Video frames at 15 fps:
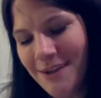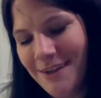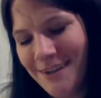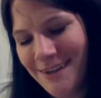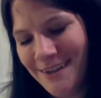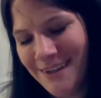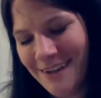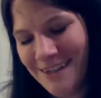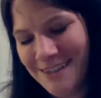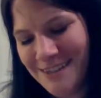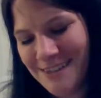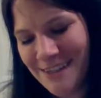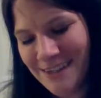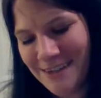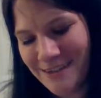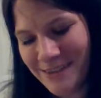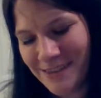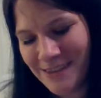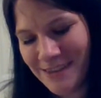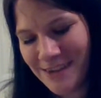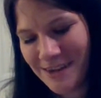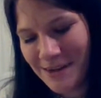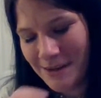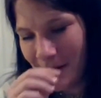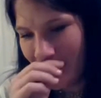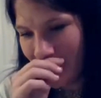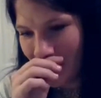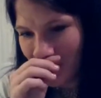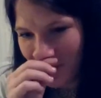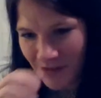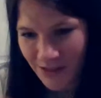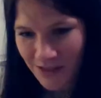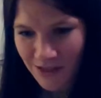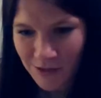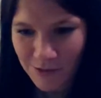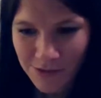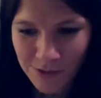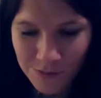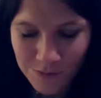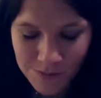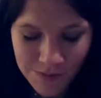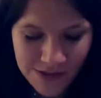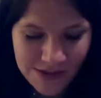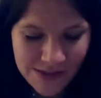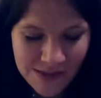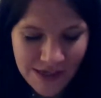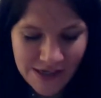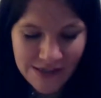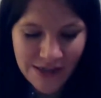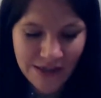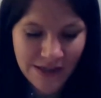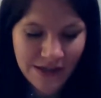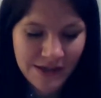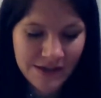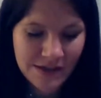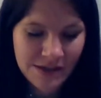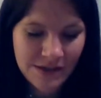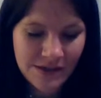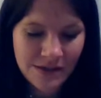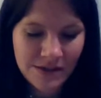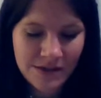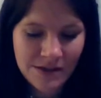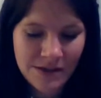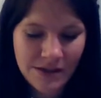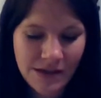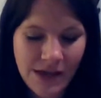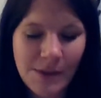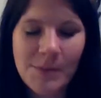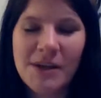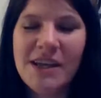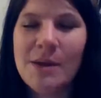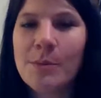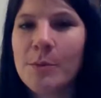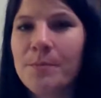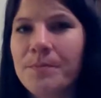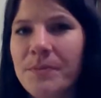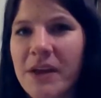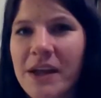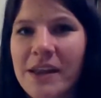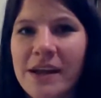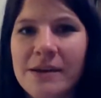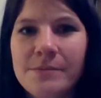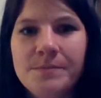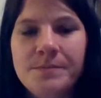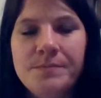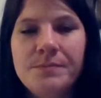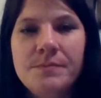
I just think they're really cute and they're the size I like. I'm going to keep them. I lied.